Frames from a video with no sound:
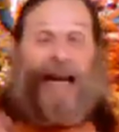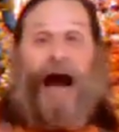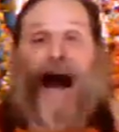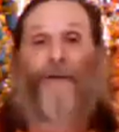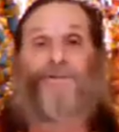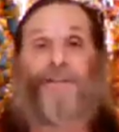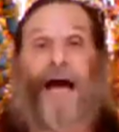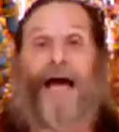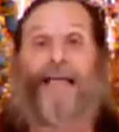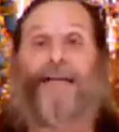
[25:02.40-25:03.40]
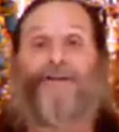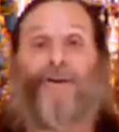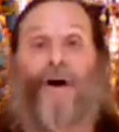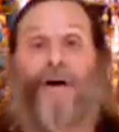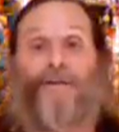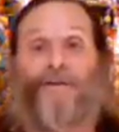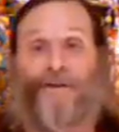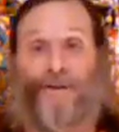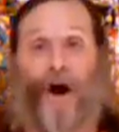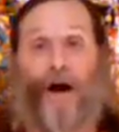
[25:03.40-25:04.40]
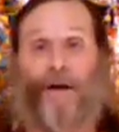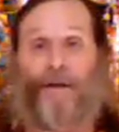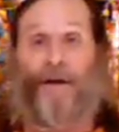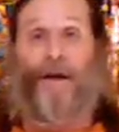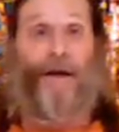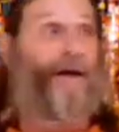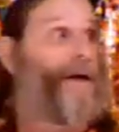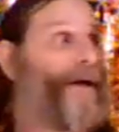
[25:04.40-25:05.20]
Now, outside, it's called Shakti.